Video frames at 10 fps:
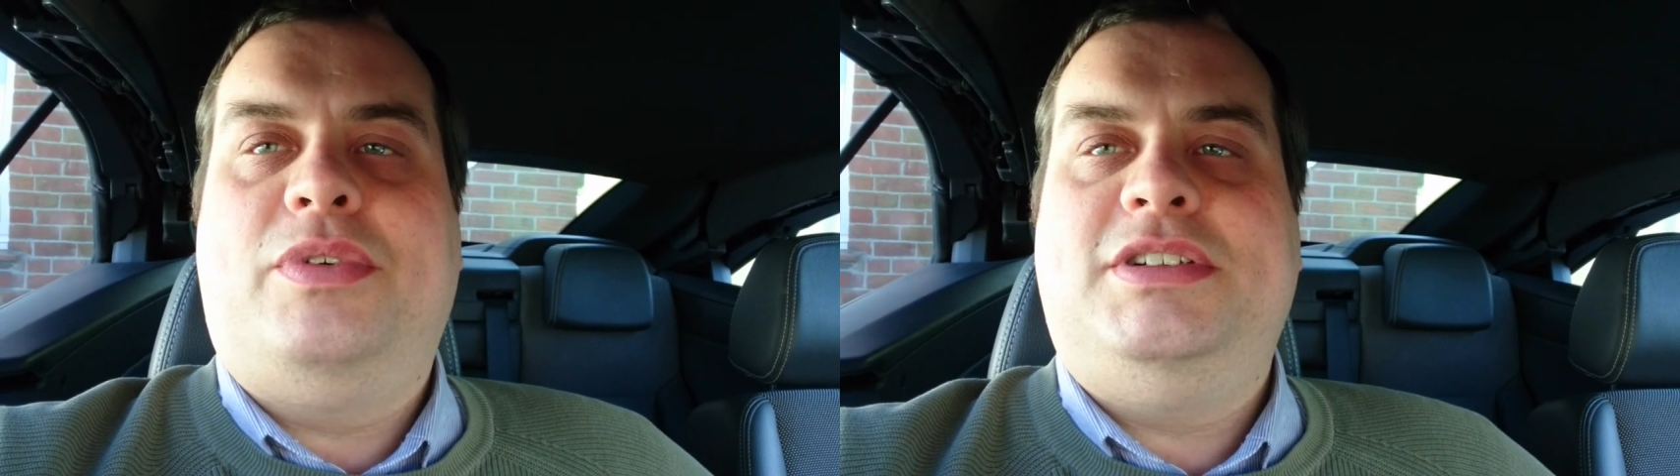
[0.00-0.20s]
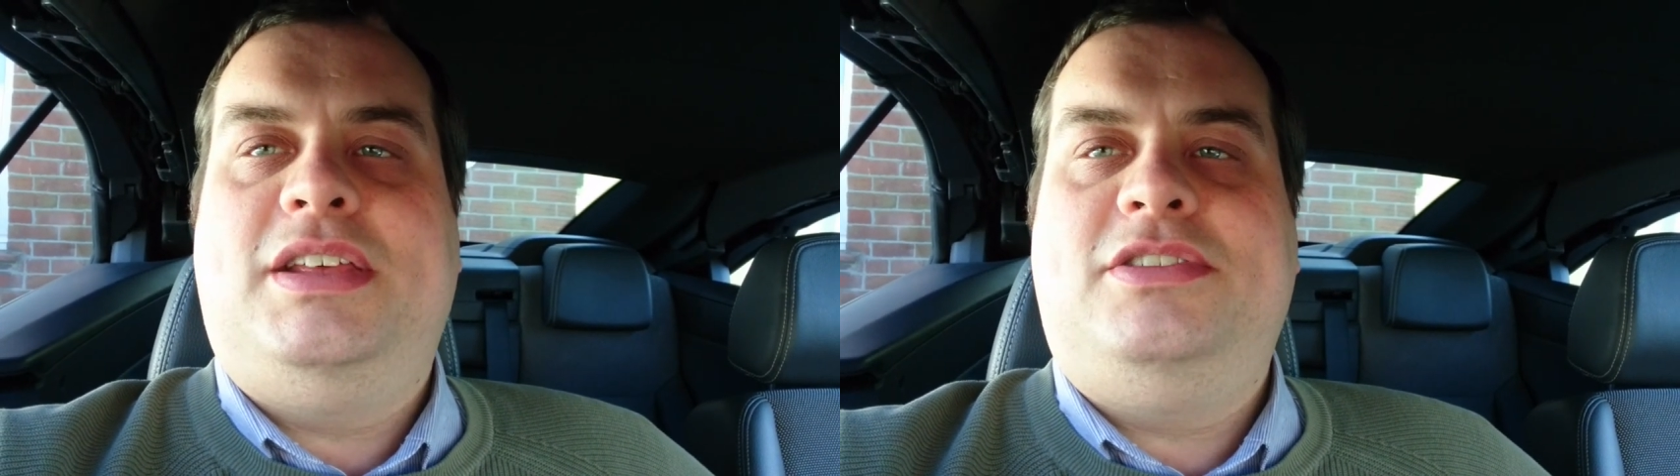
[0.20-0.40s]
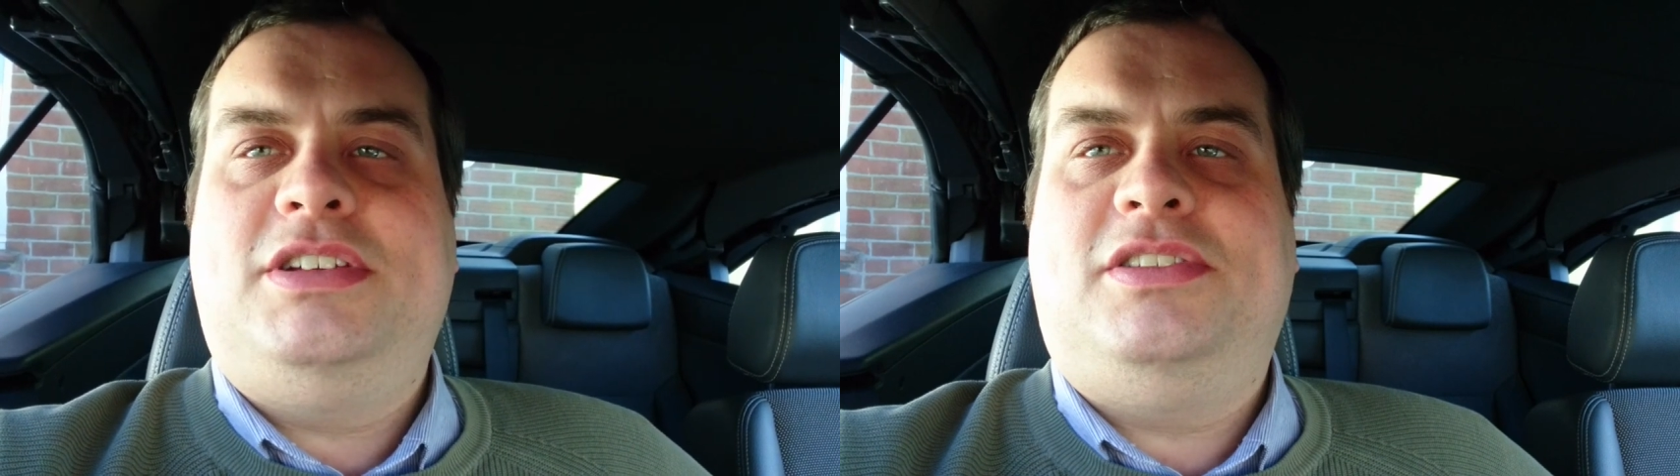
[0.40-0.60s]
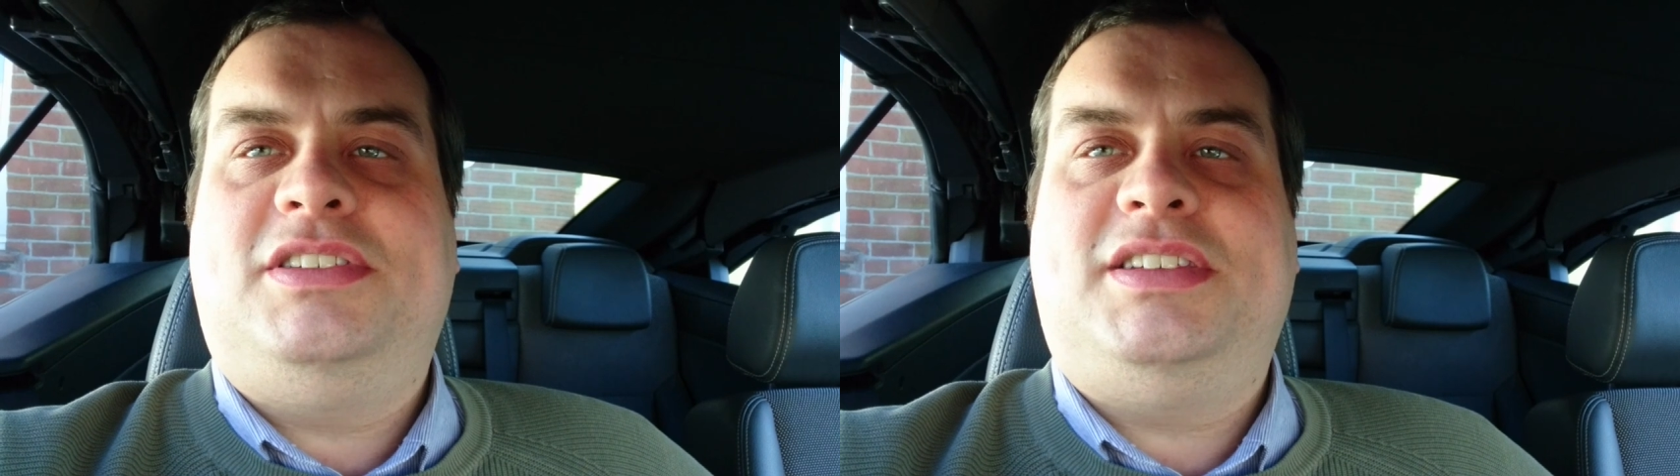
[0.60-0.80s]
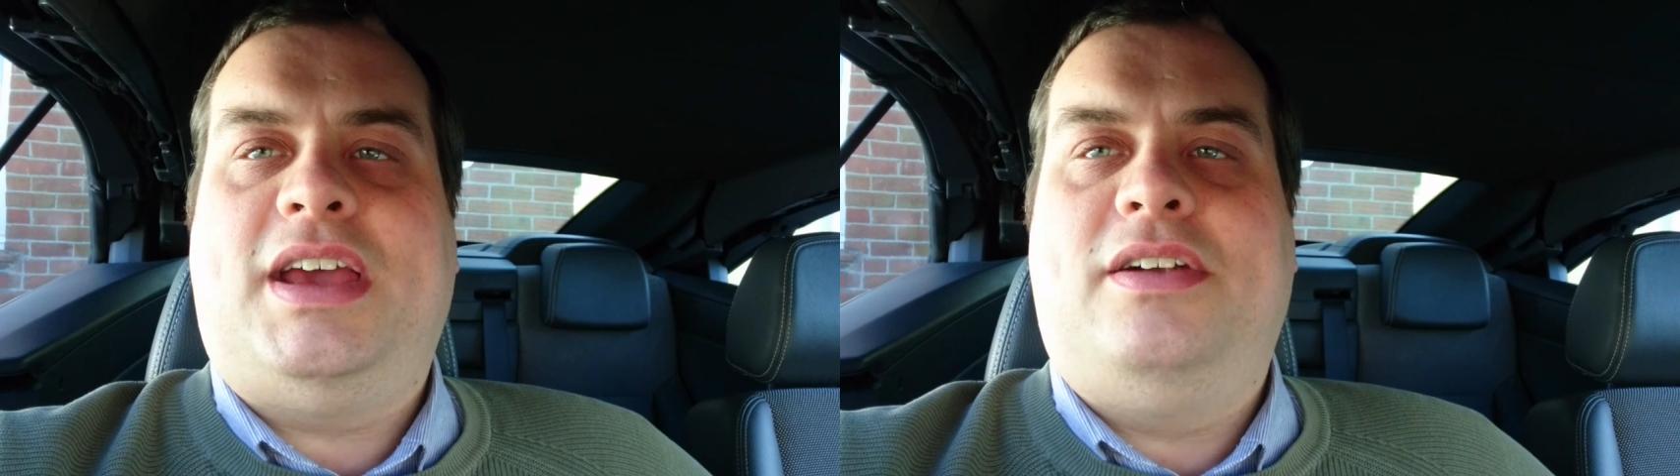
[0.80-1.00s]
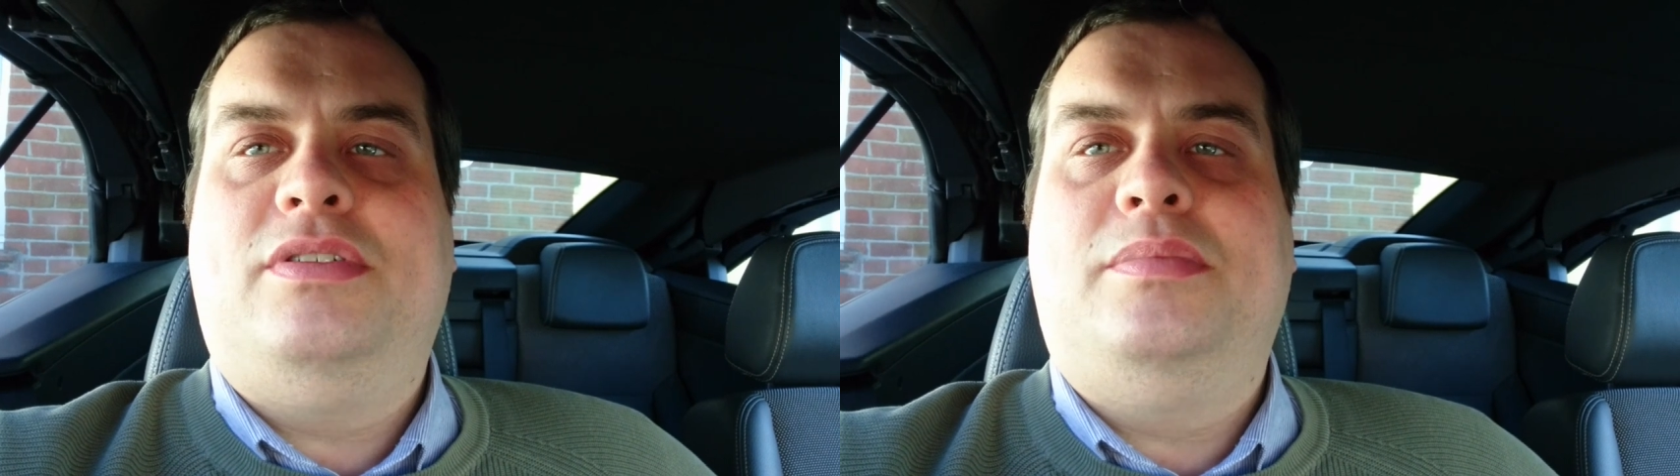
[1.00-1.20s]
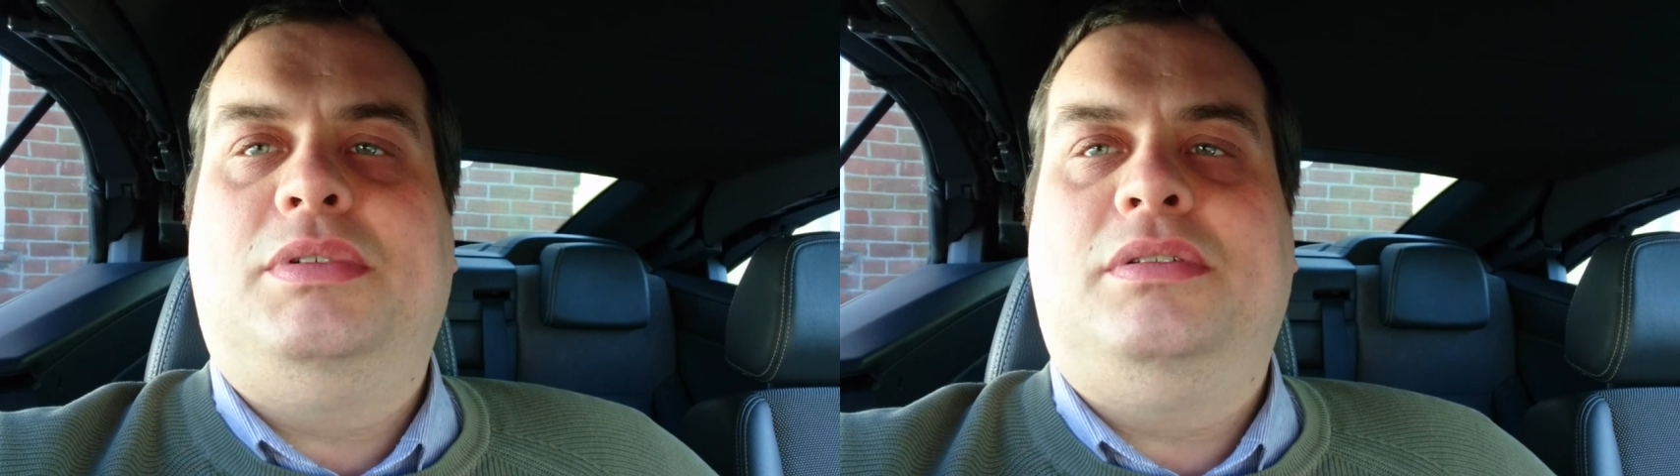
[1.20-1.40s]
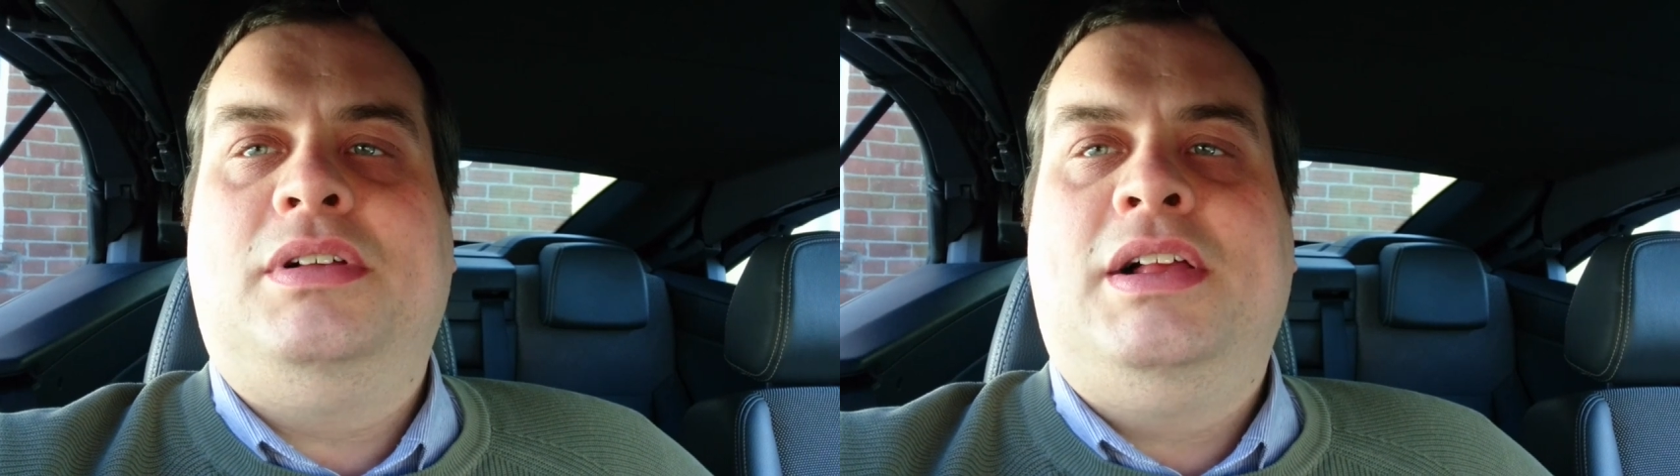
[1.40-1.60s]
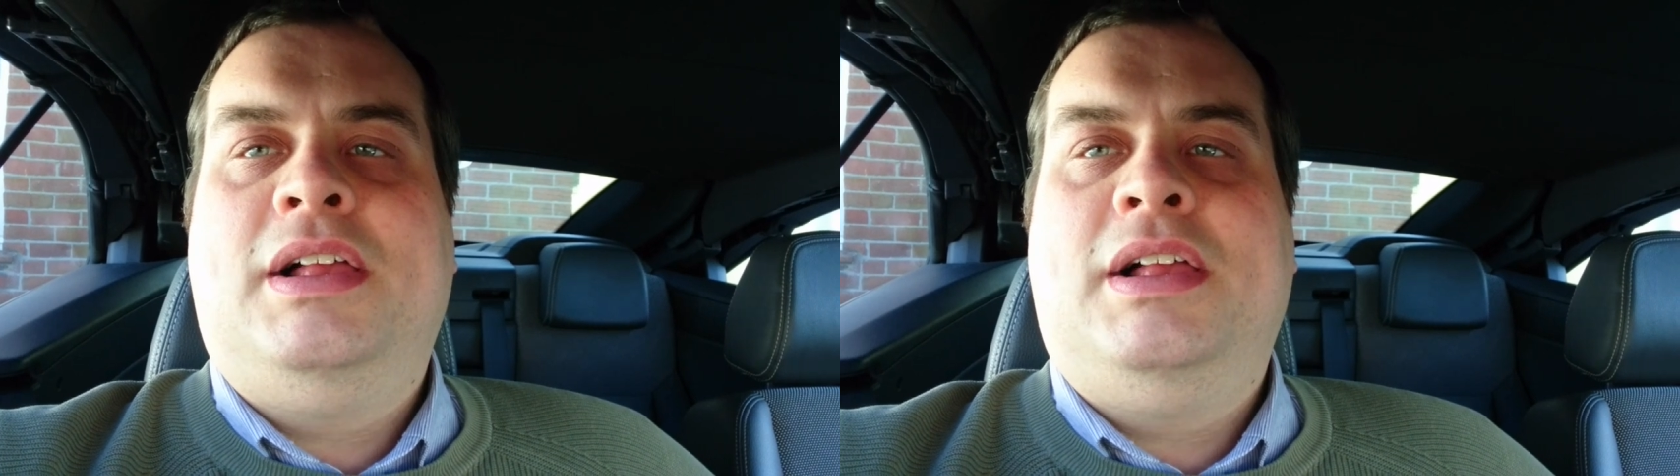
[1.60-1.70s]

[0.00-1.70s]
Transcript: which is just terrible.